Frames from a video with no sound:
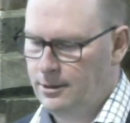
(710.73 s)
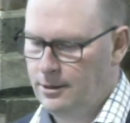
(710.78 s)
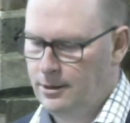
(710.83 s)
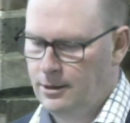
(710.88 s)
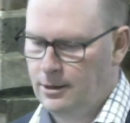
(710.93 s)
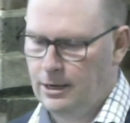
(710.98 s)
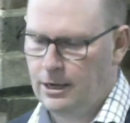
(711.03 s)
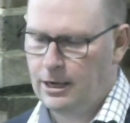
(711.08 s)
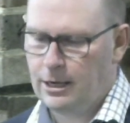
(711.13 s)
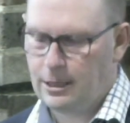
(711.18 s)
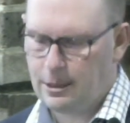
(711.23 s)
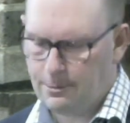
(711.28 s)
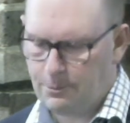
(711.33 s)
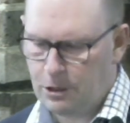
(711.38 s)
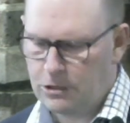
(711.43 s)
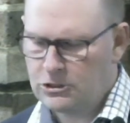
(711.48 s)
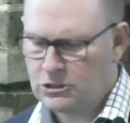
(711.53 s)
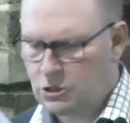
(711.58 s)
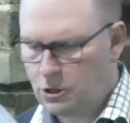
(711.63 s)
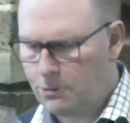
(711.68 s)
And the
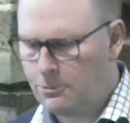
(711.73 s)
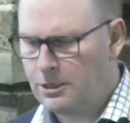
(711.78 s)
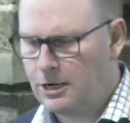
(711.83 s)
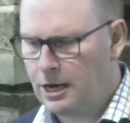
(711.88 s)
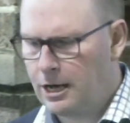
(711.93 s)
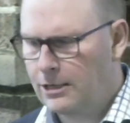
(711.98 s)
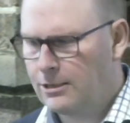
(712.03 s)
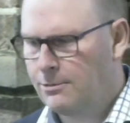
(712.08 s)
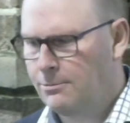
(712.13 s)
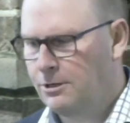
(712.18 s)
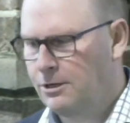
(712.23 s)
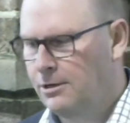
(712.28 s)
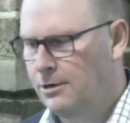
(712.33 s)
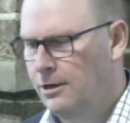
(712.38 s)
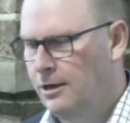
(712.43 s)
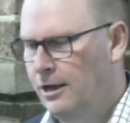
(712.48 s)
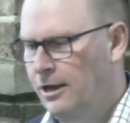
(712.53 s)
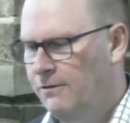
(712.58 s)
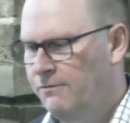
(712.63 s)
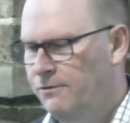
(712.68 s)
most common argument
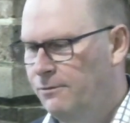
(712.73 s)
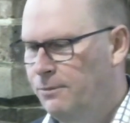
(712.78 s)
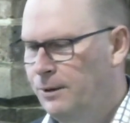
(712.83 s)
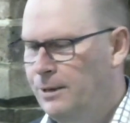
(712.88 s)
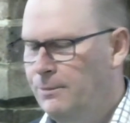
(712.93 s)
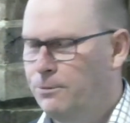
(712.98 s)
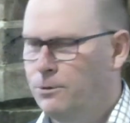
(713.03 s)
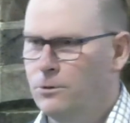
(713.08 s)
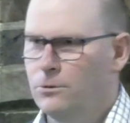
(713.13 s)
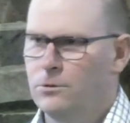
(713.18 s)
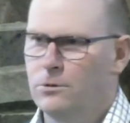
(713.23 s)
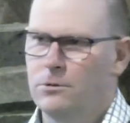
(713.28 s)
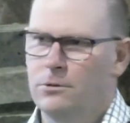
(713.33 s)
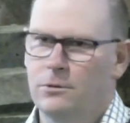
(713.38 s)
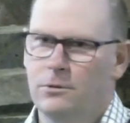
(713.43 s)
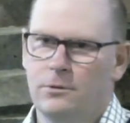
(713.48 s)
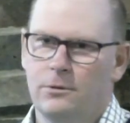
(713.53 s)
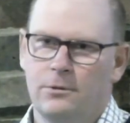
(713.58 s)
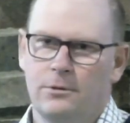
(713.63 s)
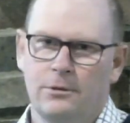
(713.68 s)
for people
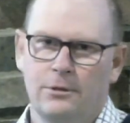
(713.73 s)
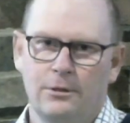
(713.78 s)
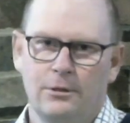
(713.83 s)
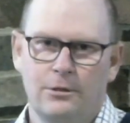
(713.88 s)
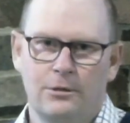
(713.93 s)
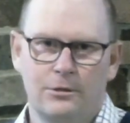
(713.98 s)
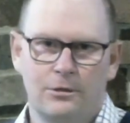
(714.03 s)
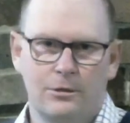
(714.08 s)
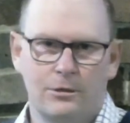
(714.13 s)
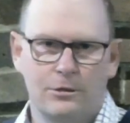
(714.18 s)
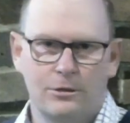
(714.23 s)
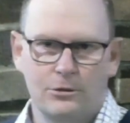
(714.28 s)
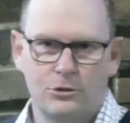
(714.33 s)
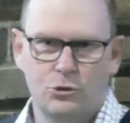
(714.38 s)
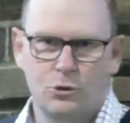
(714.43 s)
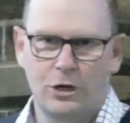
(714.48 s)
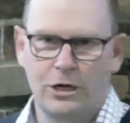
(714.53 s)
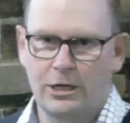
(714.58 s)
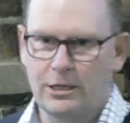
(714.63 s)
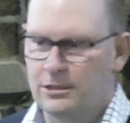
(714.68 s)

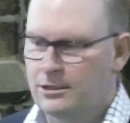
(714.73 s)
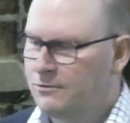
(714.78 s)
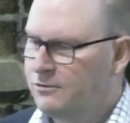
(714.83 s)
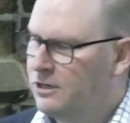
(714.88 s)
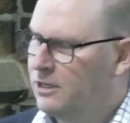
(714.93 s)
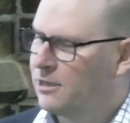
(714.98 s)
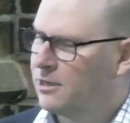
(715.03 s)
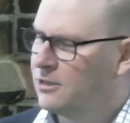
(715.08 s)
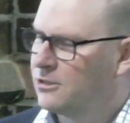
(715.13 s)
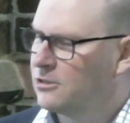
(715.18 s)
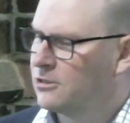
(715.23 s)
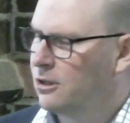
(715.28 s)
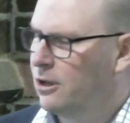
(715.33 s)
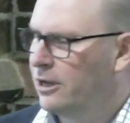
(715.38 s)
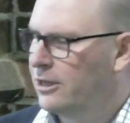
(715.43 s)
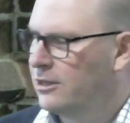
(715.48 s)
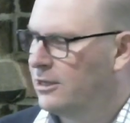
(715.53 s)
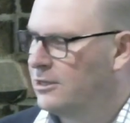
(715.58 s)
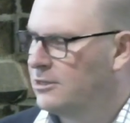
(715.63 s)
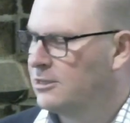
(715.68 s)
treating Leviticus
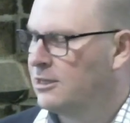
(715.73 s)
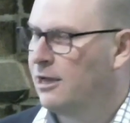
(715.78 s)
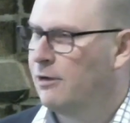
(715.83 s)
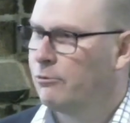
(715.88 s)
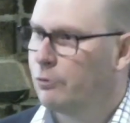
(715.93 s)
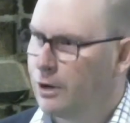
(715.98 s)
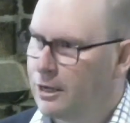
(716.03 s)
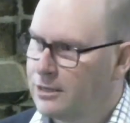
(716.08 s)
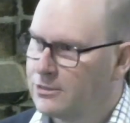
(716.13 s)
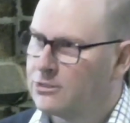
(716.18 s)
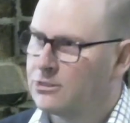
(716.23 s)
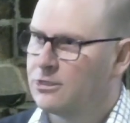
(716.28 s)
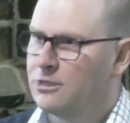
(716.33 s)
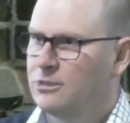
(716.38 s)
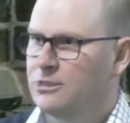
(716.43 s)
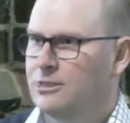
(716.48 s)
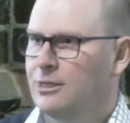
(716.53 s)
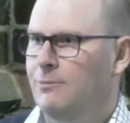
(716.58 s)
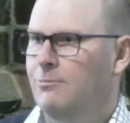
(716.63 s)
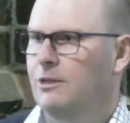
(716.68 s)
like this runs
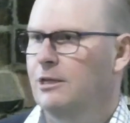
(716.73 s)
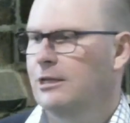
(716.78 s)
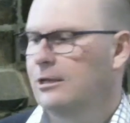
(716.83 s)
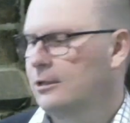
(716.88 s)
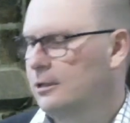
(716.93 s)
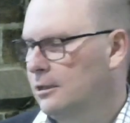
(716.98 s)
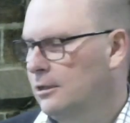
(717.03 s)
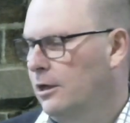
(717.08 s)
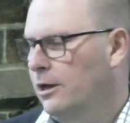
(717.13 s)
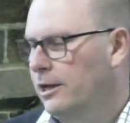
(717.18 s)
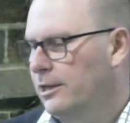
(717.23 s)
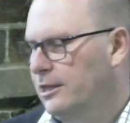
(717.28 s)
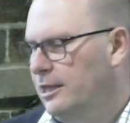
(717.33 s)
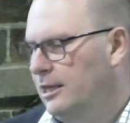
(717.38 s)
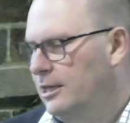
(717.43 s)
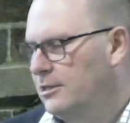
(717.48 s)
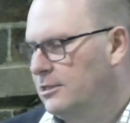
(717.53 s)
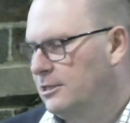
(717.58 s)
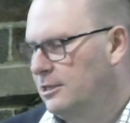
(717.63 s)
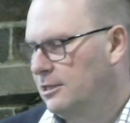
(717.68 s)
something like
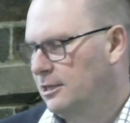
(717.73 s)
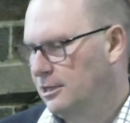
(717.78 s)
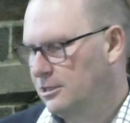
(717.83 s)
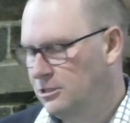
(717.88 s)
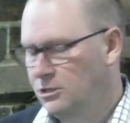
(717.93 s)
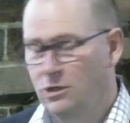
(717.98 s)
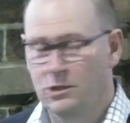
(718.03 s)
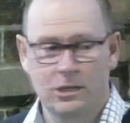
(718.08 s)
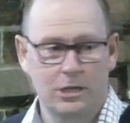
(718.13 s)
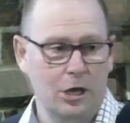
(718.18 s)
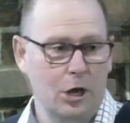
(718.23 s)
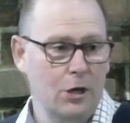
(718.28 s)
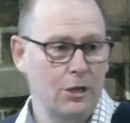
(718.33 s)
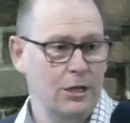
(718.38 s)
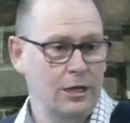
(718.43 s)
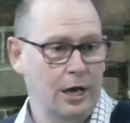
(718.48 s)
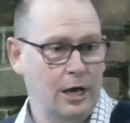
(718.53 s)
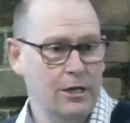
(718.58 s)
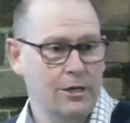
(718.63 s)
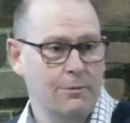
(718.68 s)
this. It's not the only
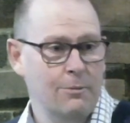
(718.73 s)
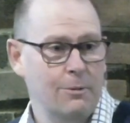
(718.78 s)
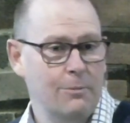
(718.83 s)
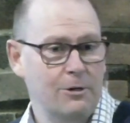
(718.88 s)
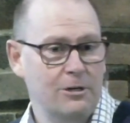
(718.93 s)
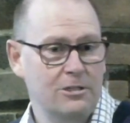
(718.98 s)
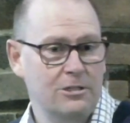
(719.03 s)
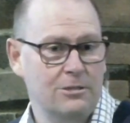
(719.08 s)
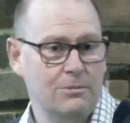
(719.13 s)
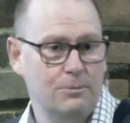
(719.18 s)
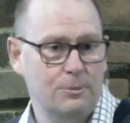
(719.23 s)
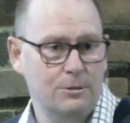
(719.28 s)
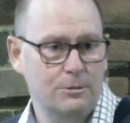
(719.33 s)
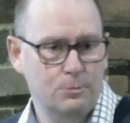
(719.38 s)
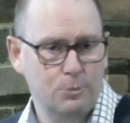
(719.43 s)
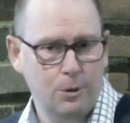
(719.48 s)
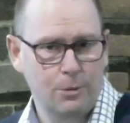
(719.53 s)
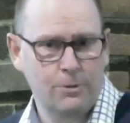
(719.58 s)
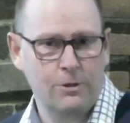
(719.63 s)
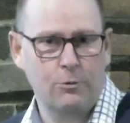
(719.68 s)
argument, but it's
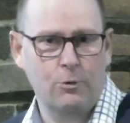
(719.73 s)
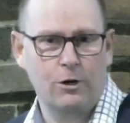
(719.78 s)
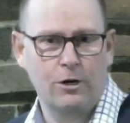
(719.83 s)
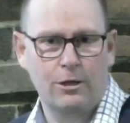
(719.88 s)
probably one of the